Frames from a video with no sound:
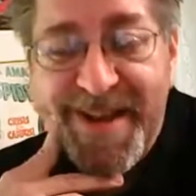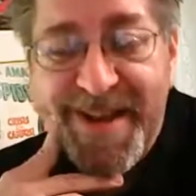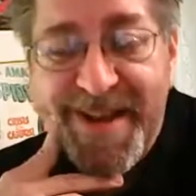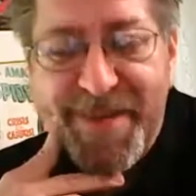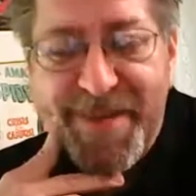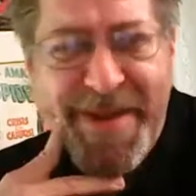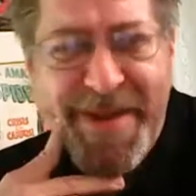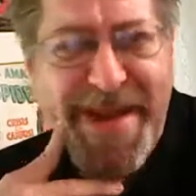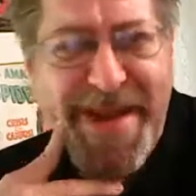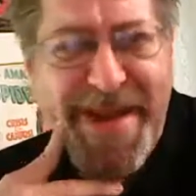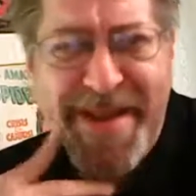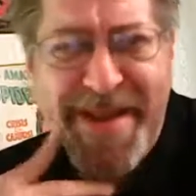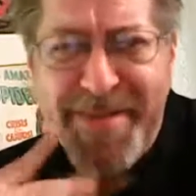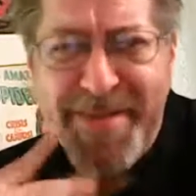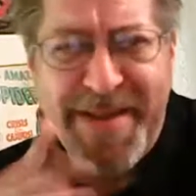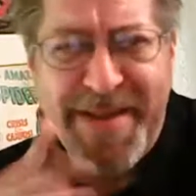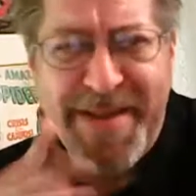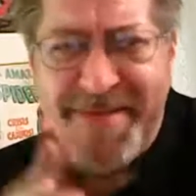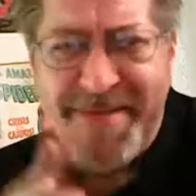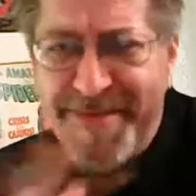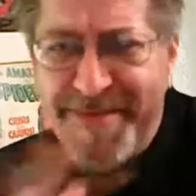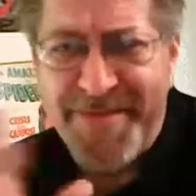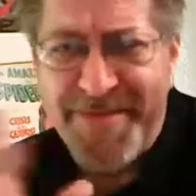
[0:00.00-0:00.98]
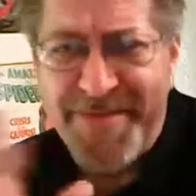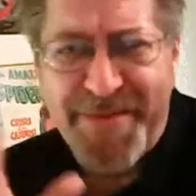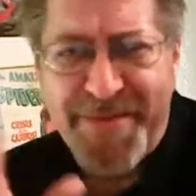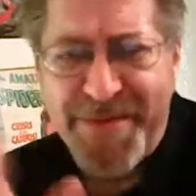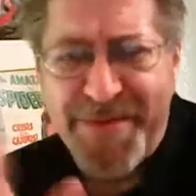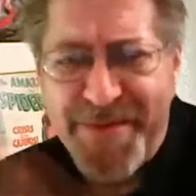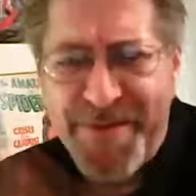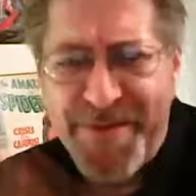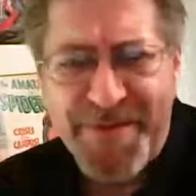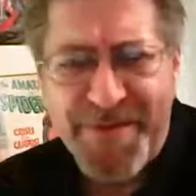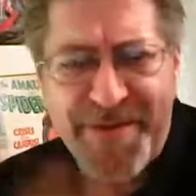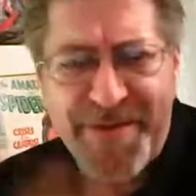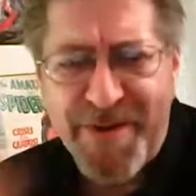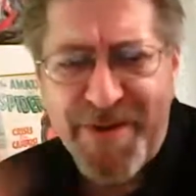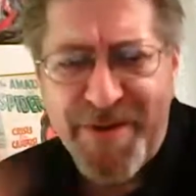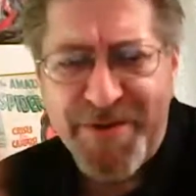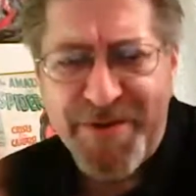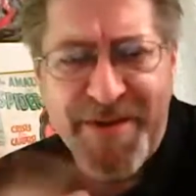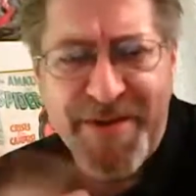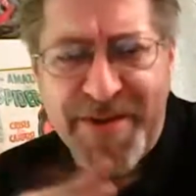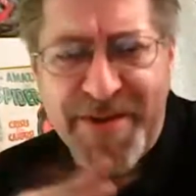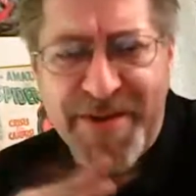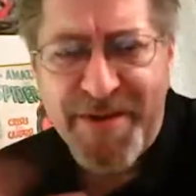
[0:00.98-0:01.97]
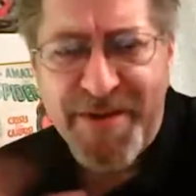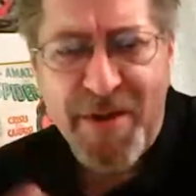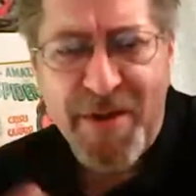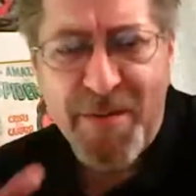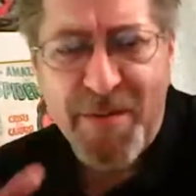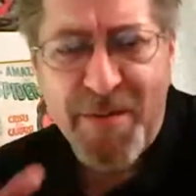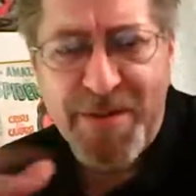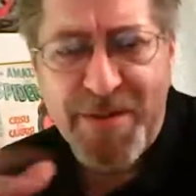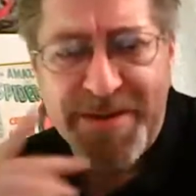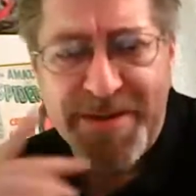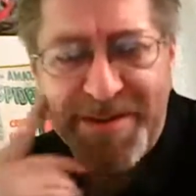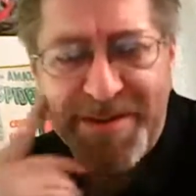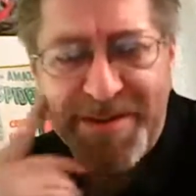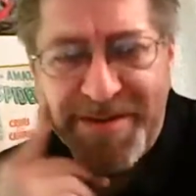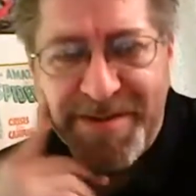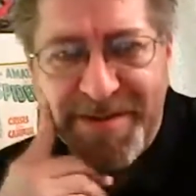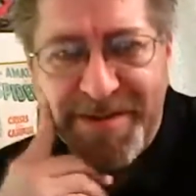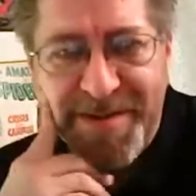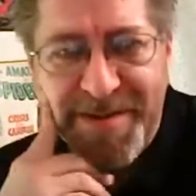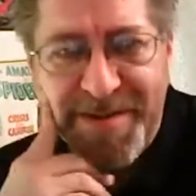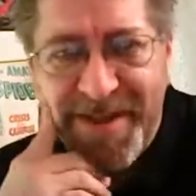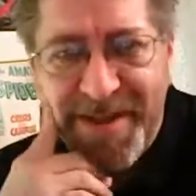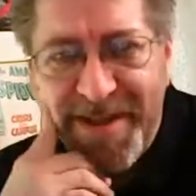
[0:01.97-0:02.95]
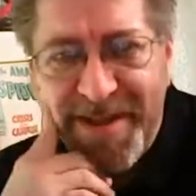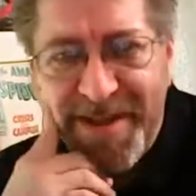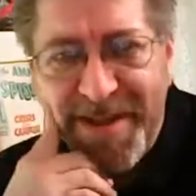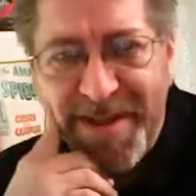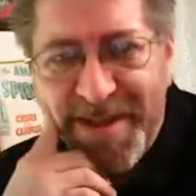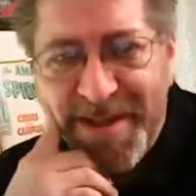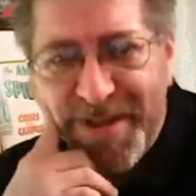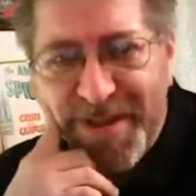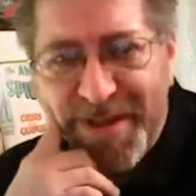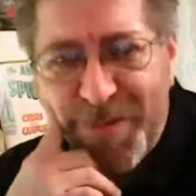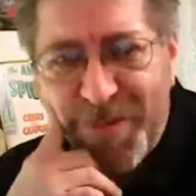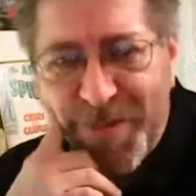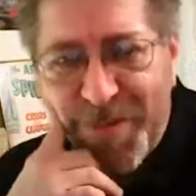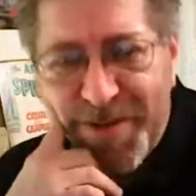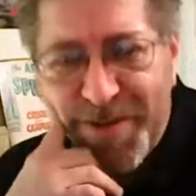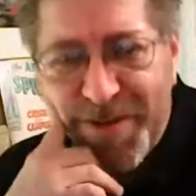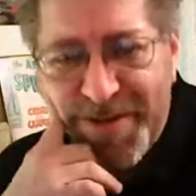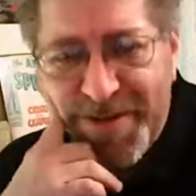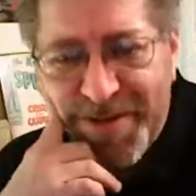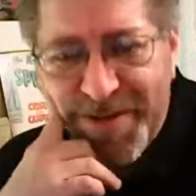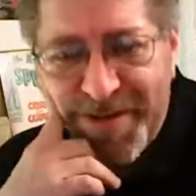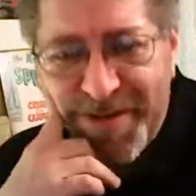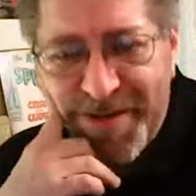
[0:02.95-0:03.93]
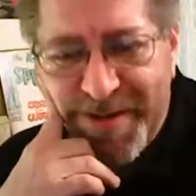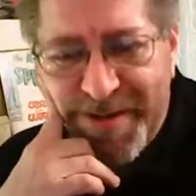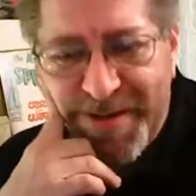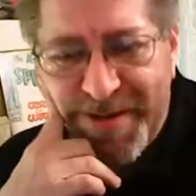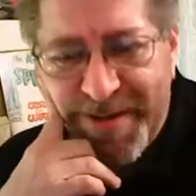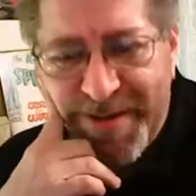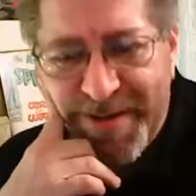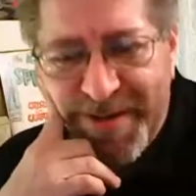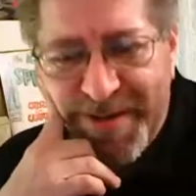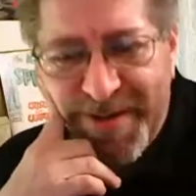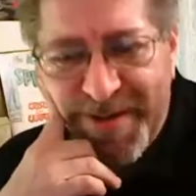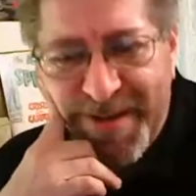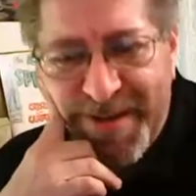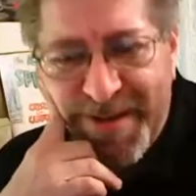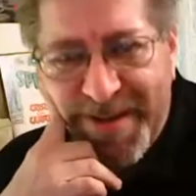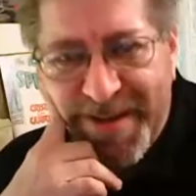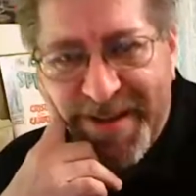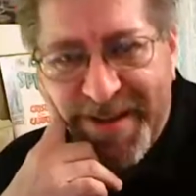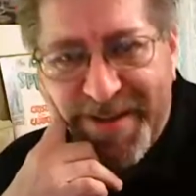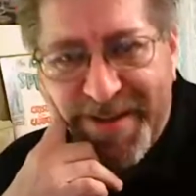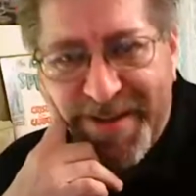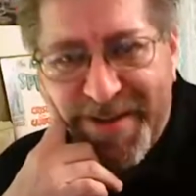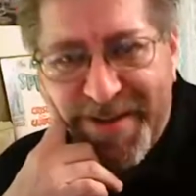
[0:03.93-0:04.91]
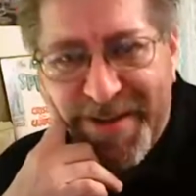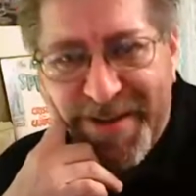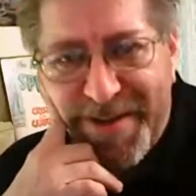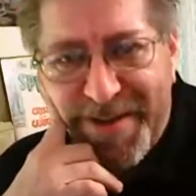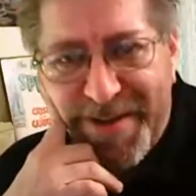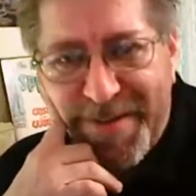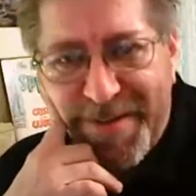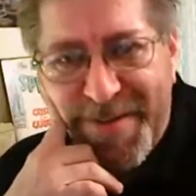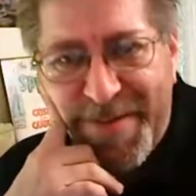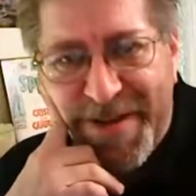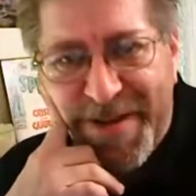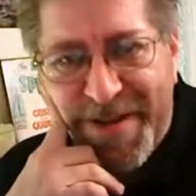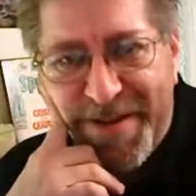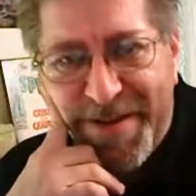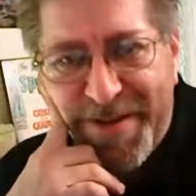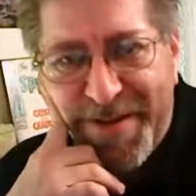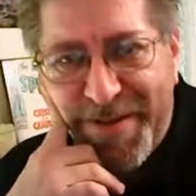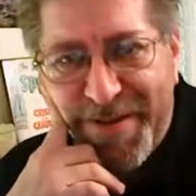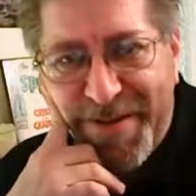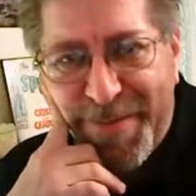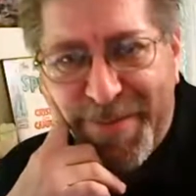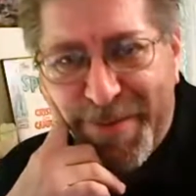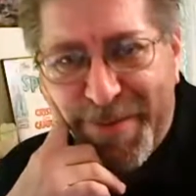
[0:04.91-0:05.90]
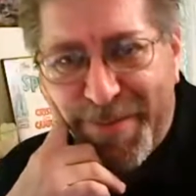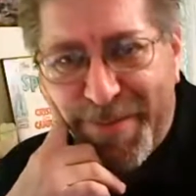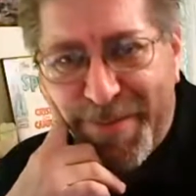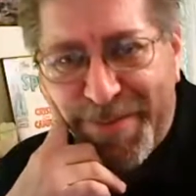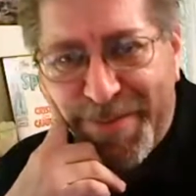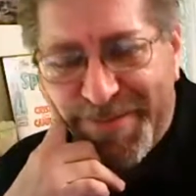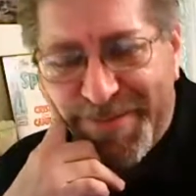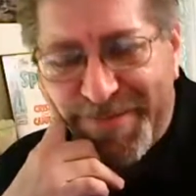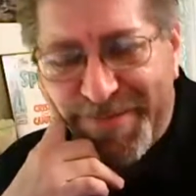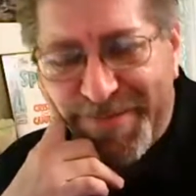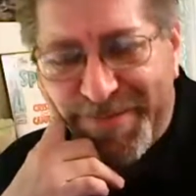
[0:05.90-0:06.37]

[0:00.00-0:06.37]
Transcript: But yeah, I mean, Star Trek, Star Wars, the works. I've met all these people.